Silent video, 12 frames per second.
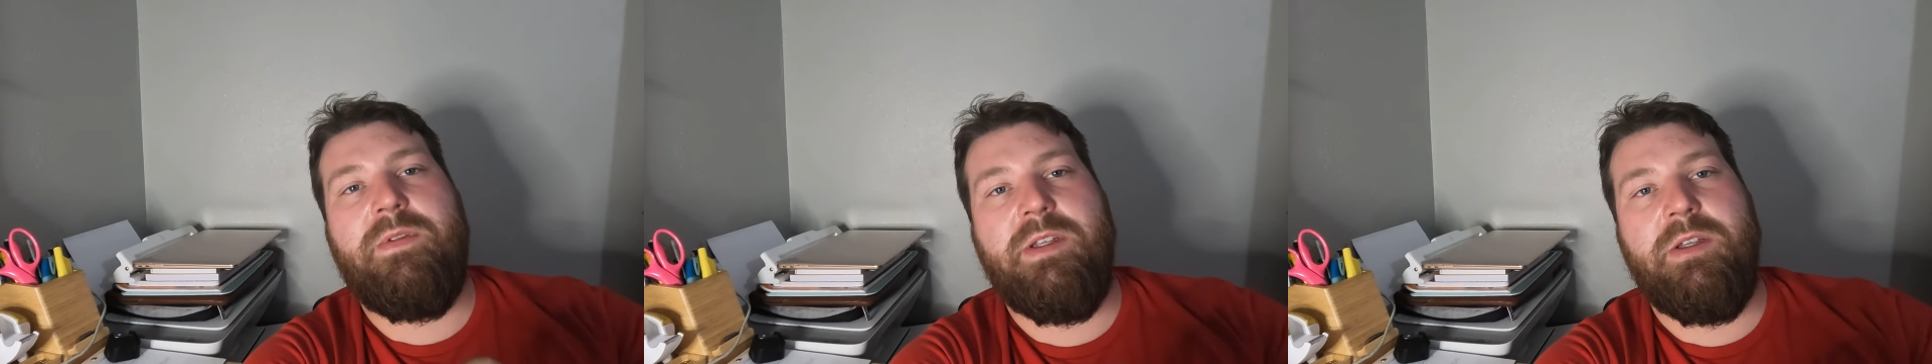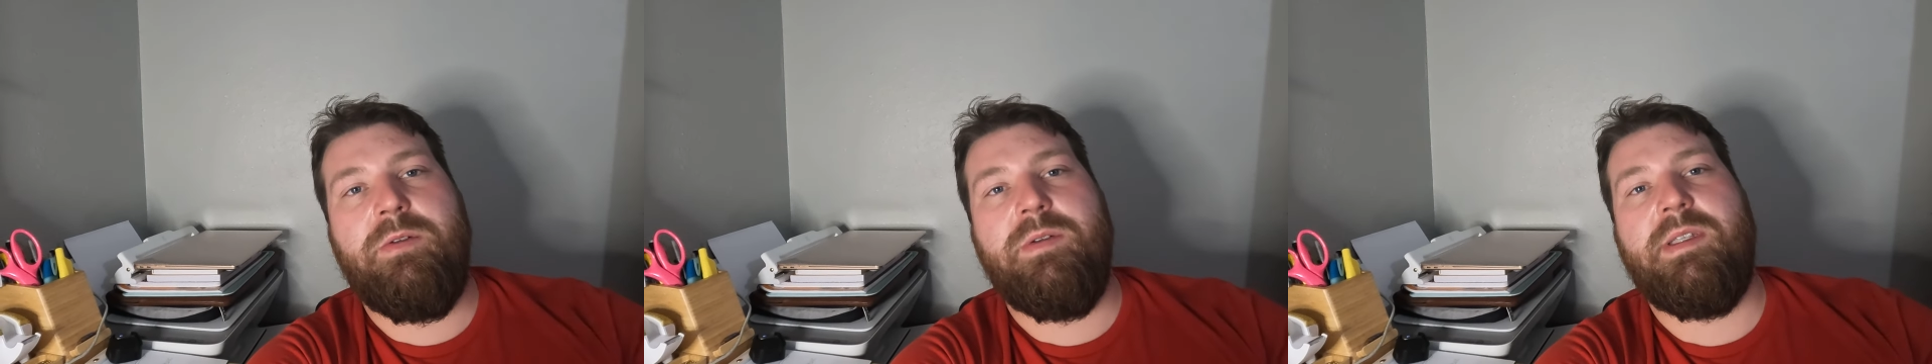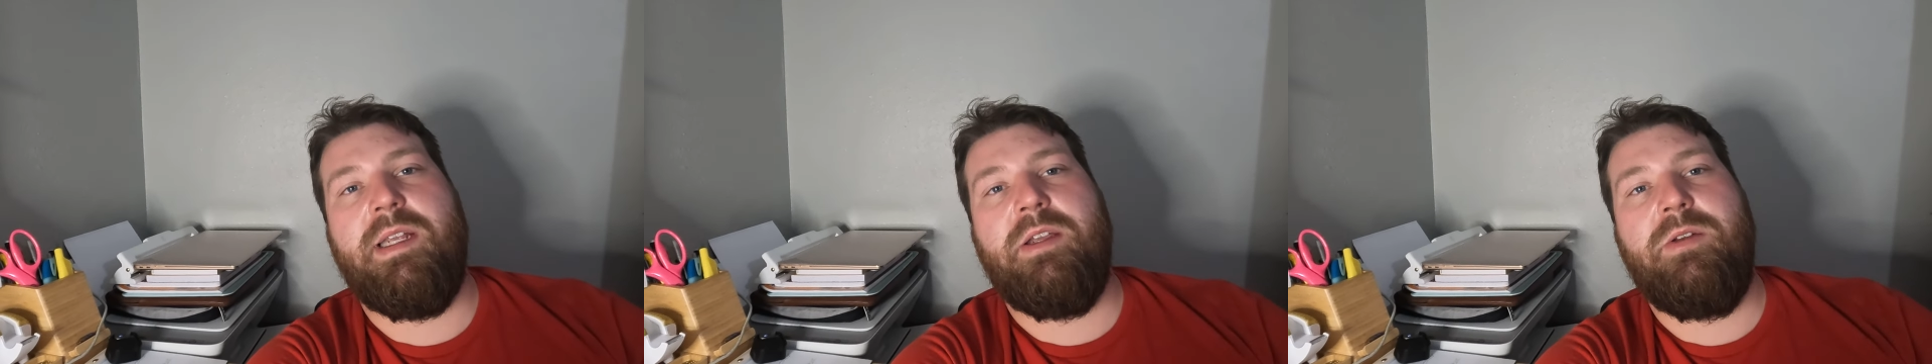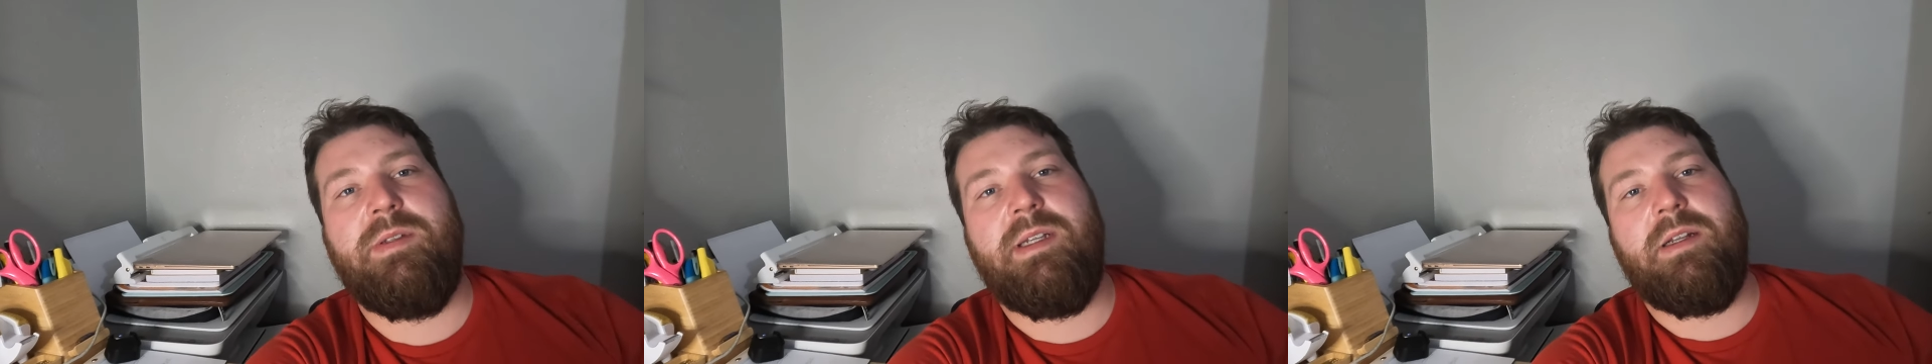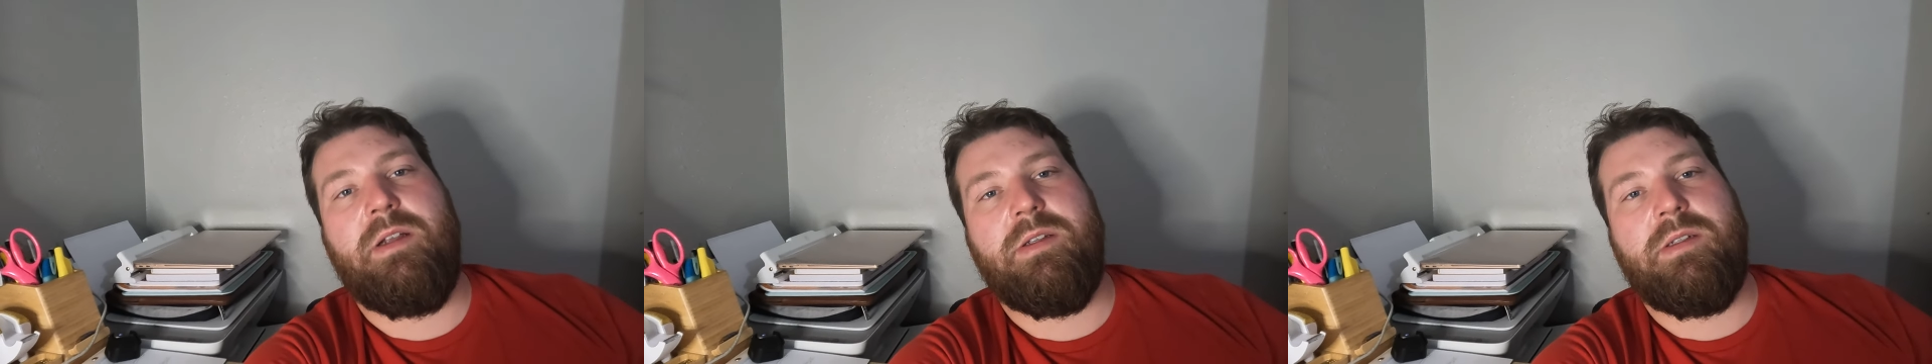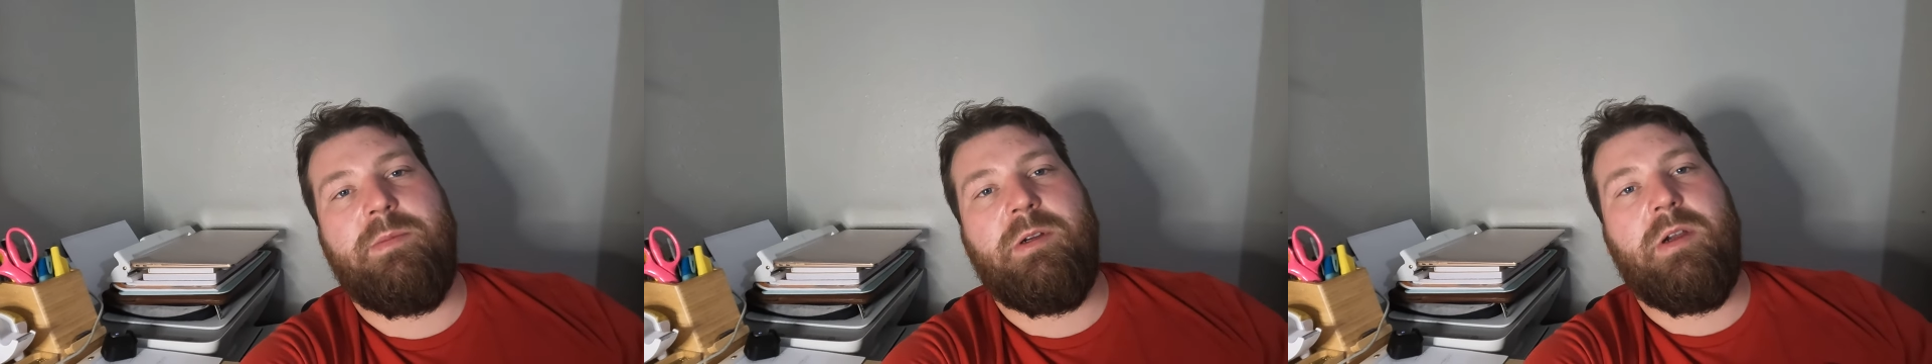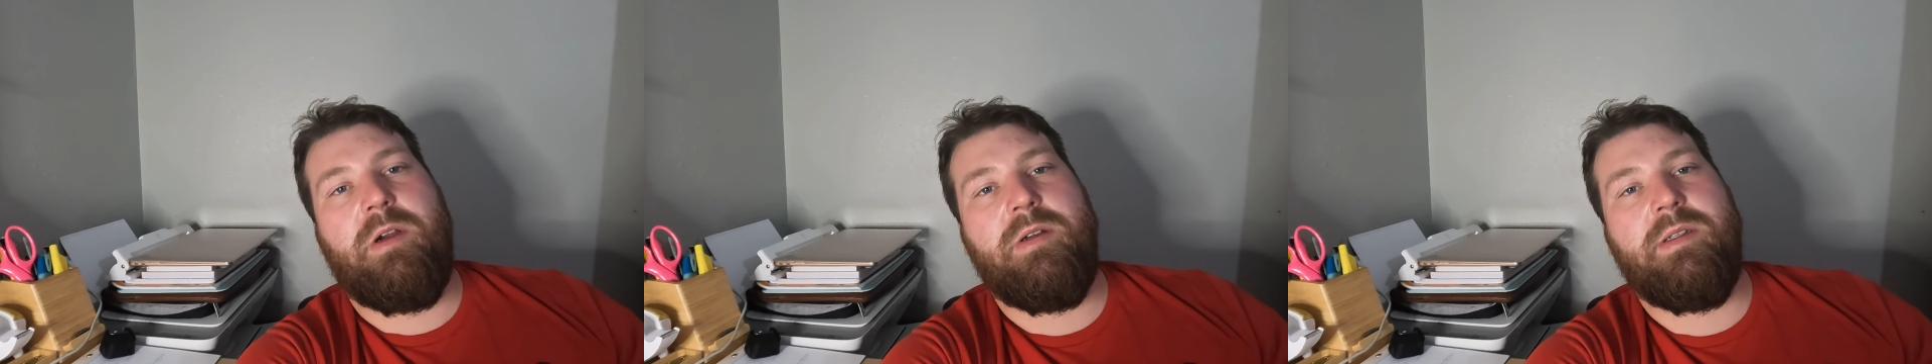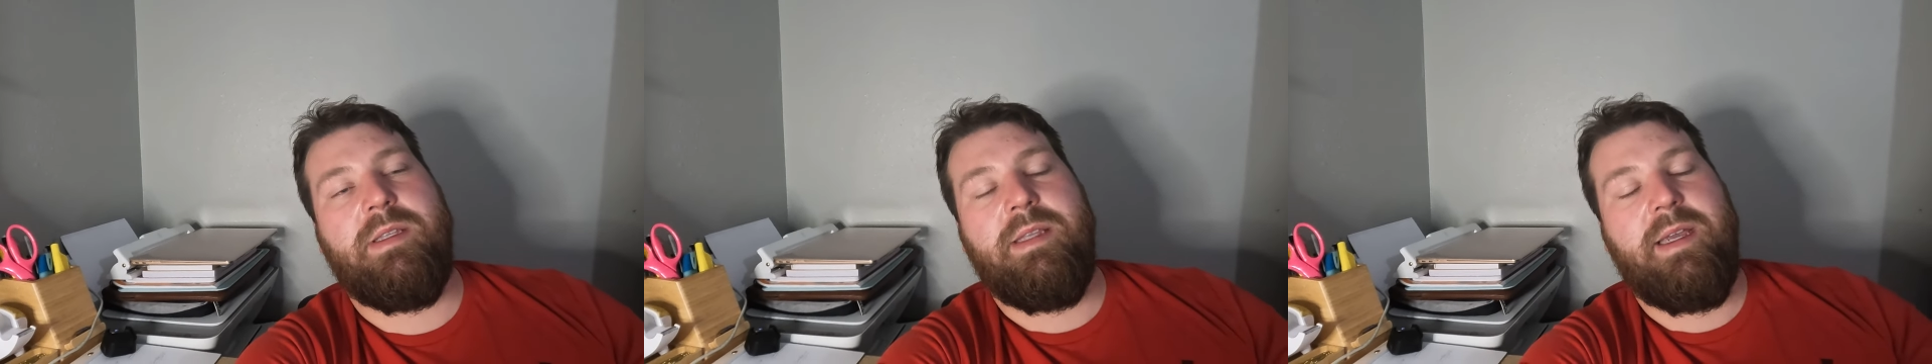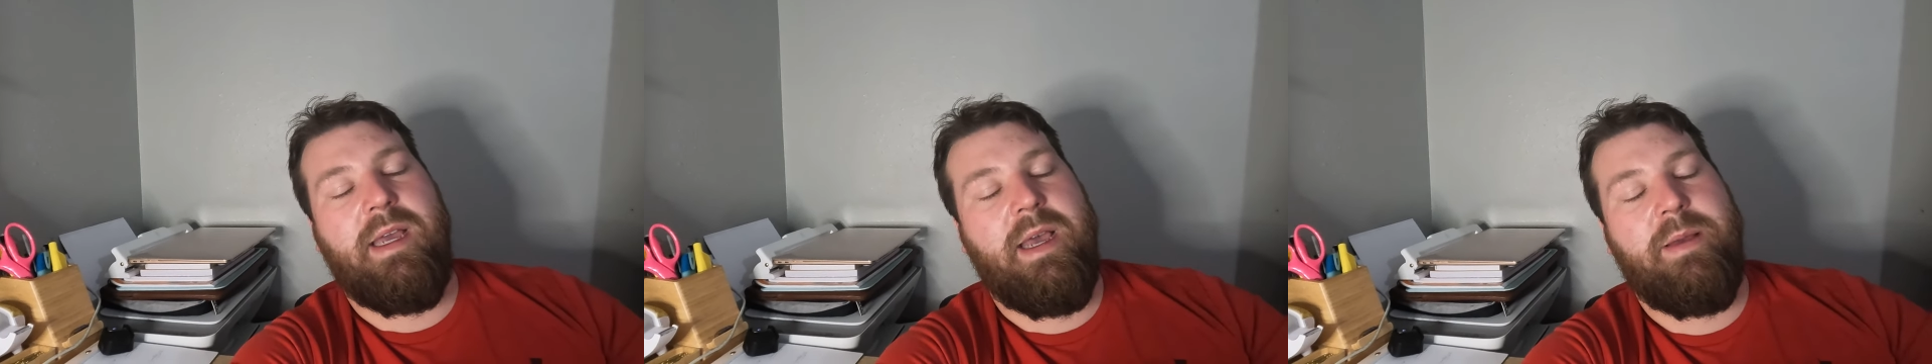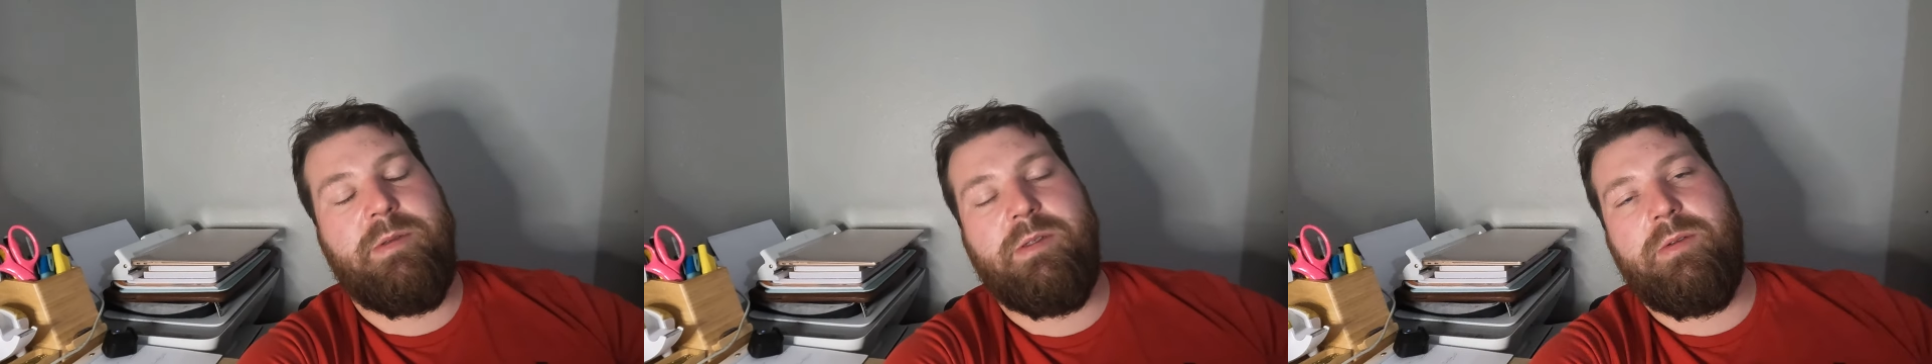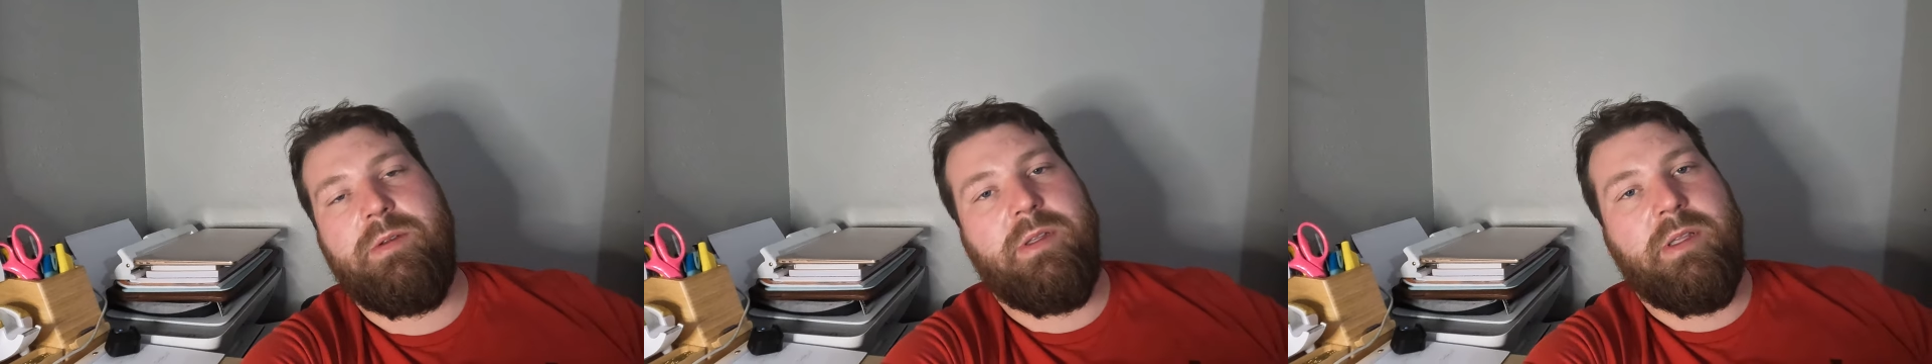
to use that I used on customer cars and they absolutely